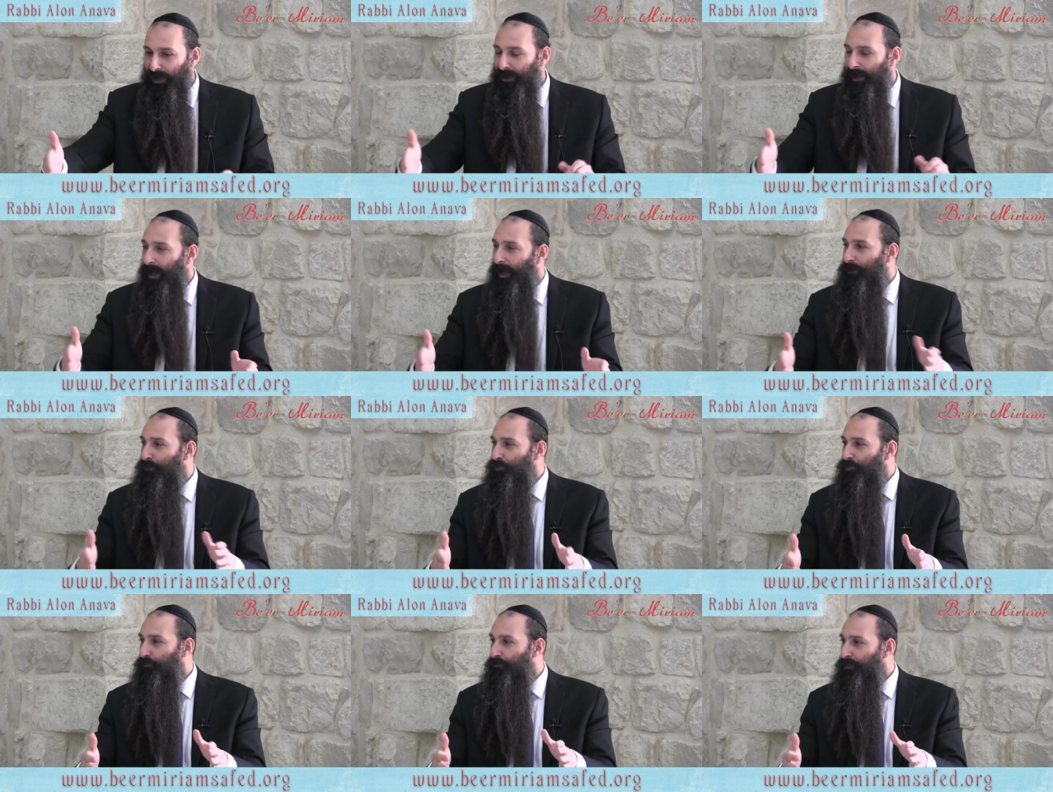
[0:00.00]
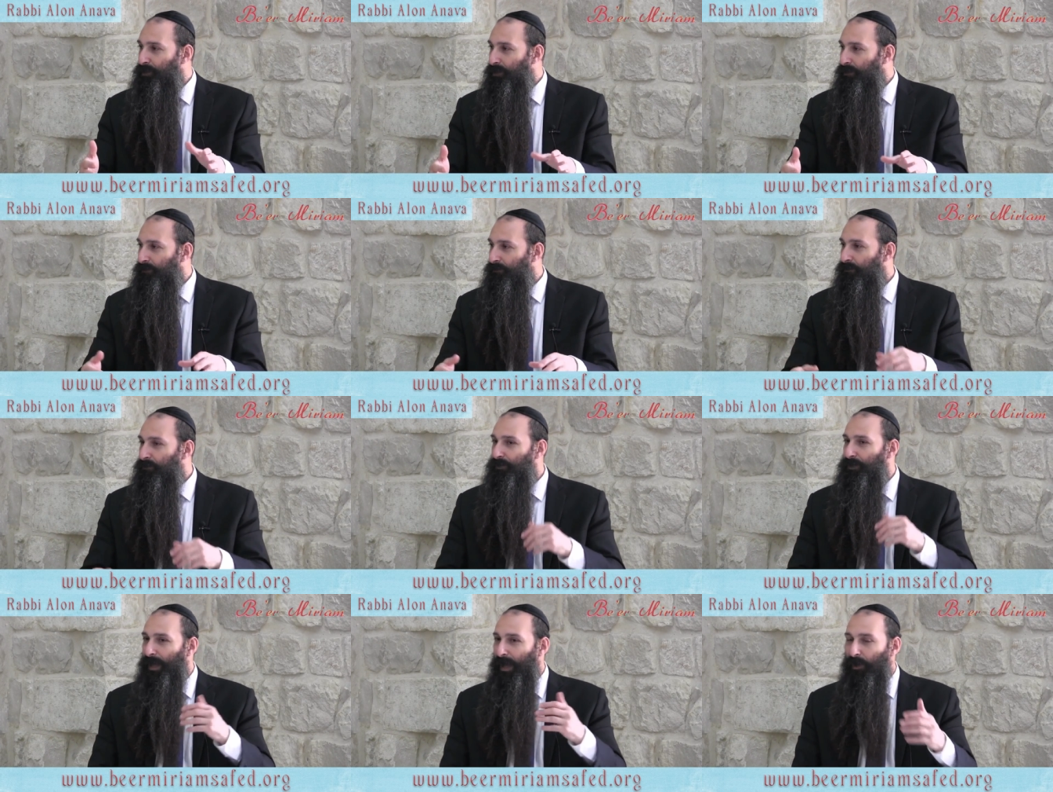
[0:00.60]
I had to be.
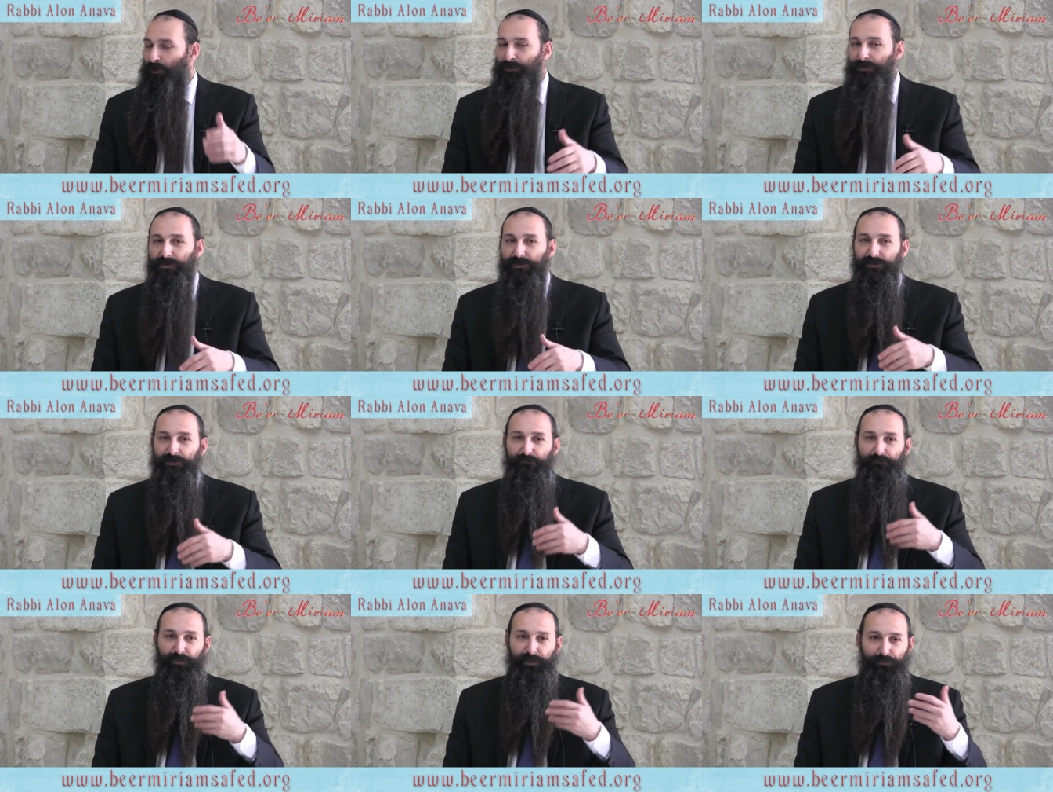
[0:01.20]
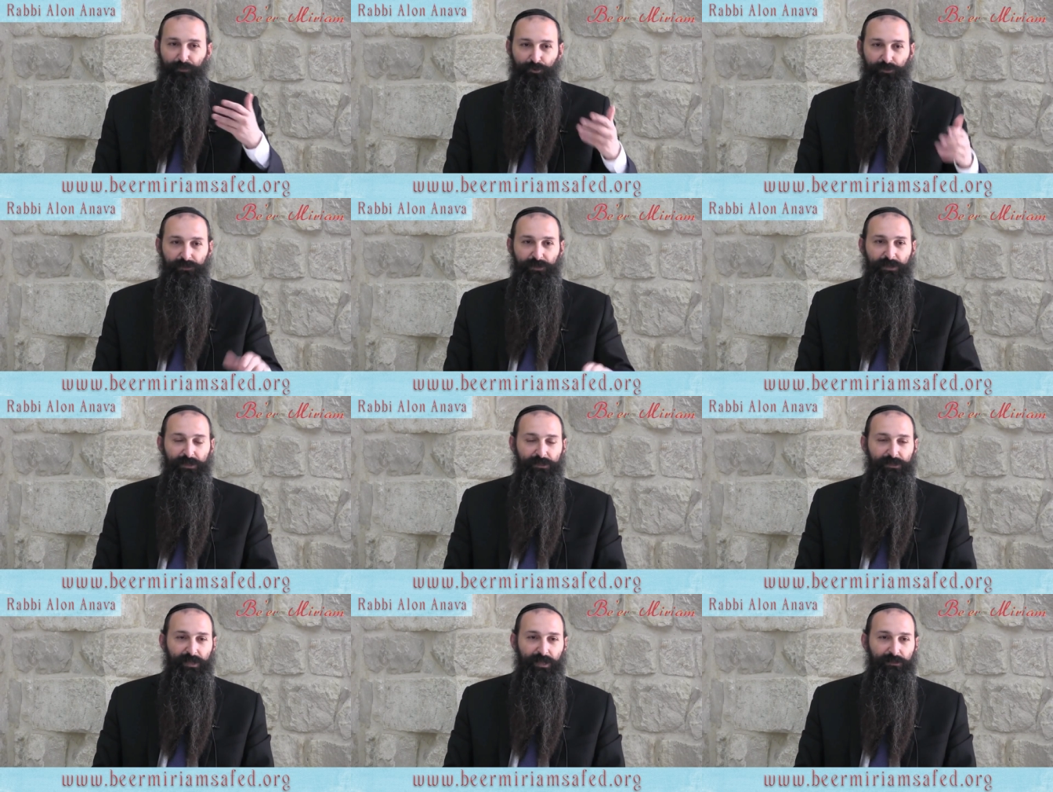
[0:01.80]
The thousands of people
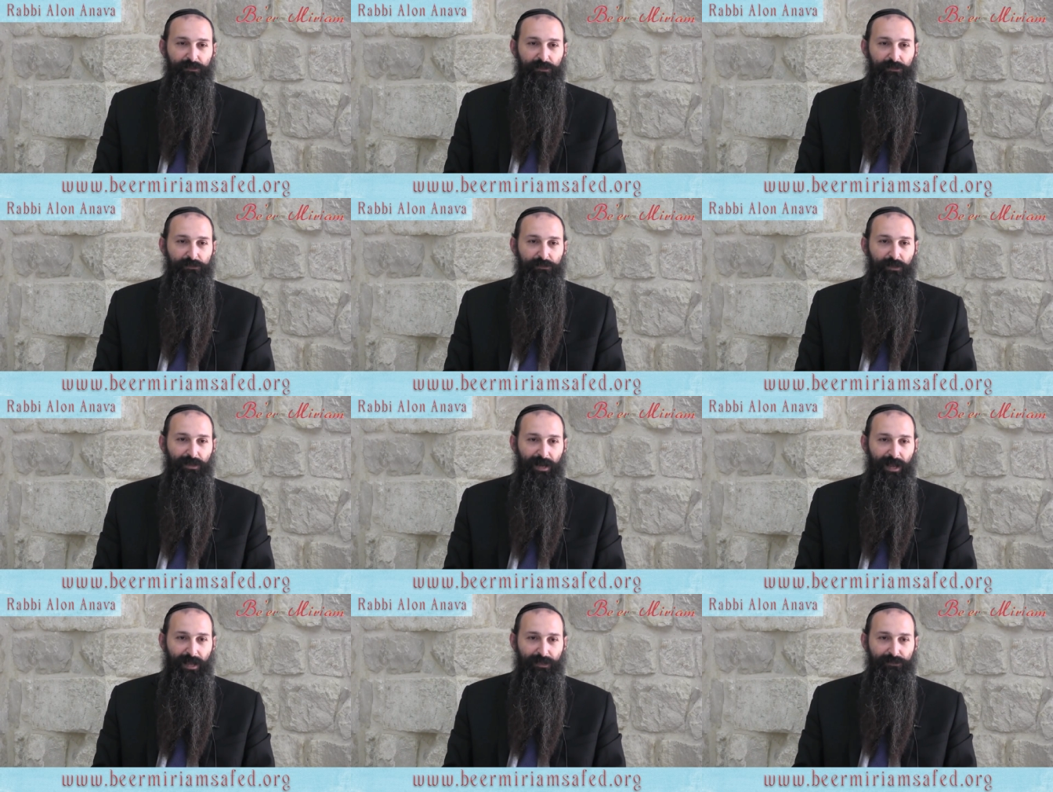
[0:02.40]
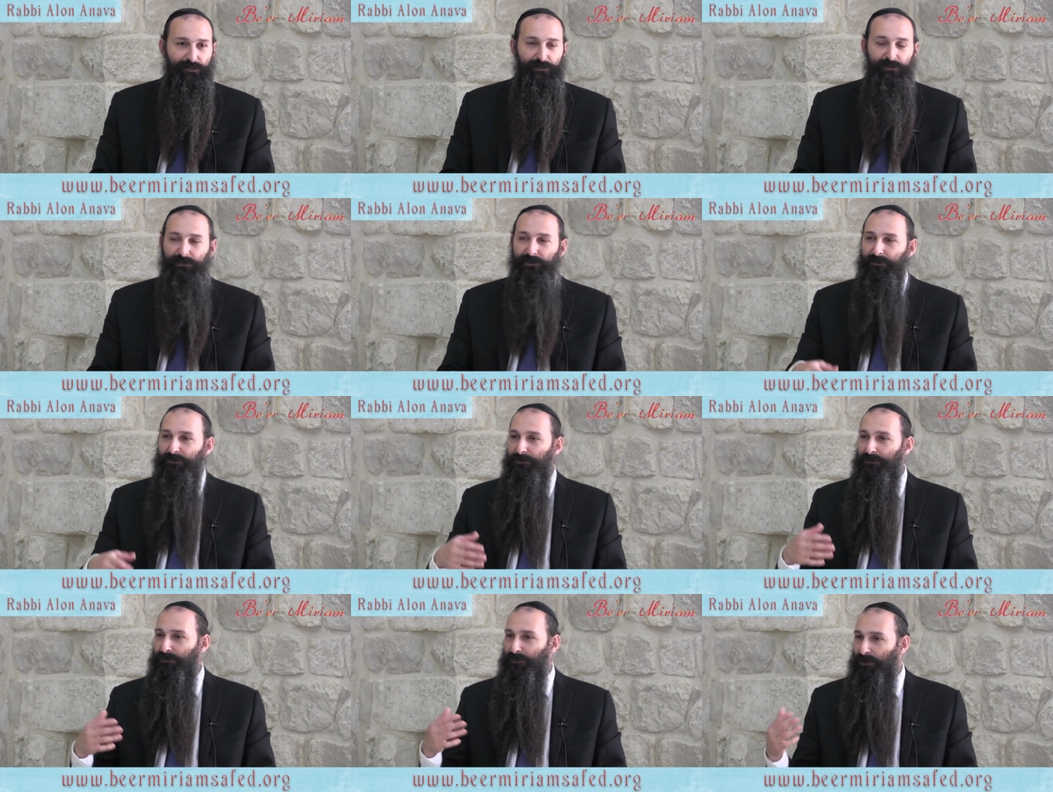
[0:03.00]
that attended classes
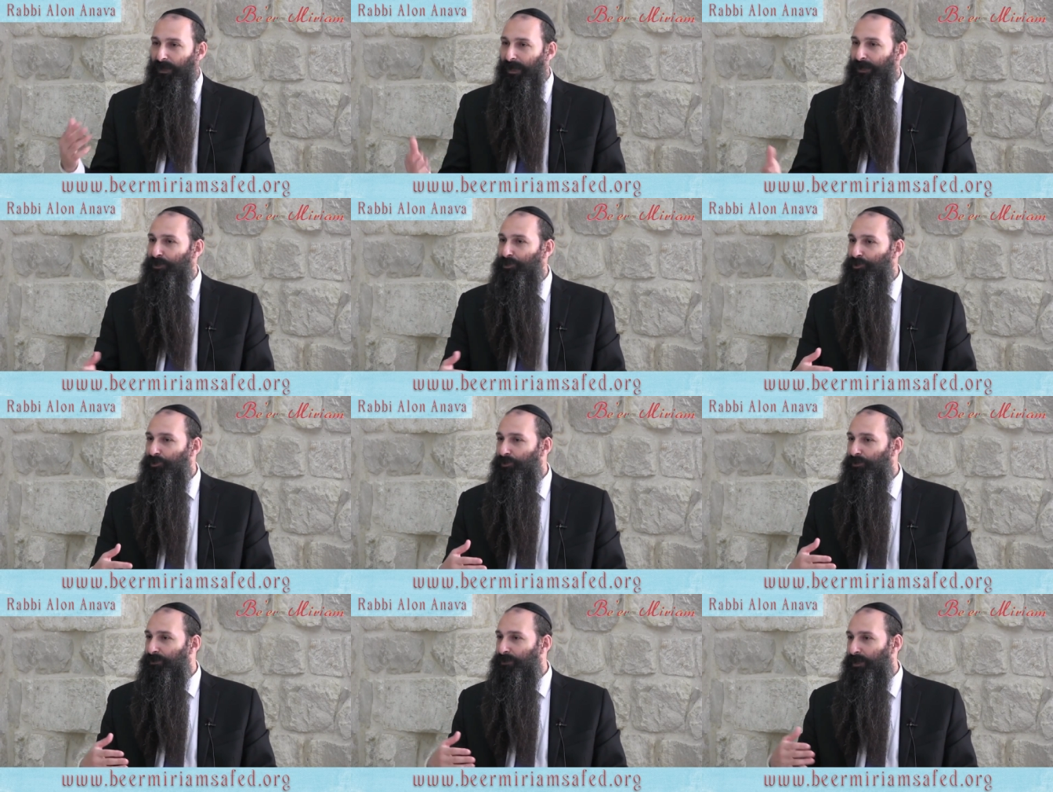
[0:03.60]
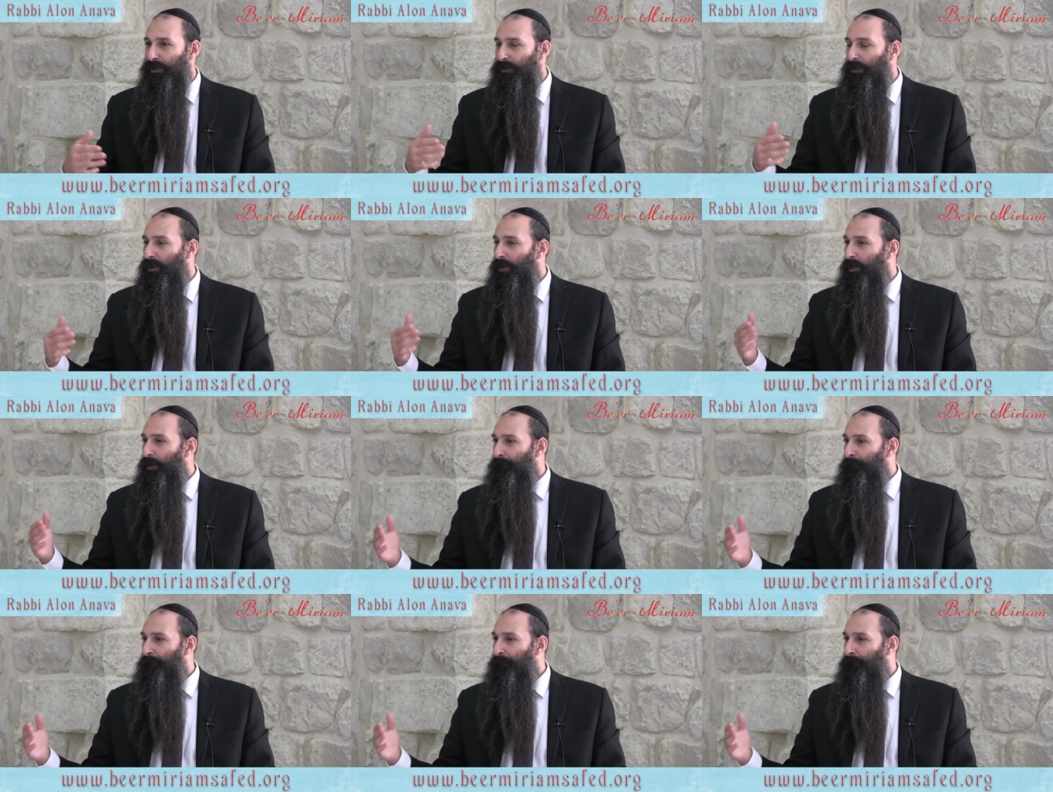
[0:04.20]
and lectures, and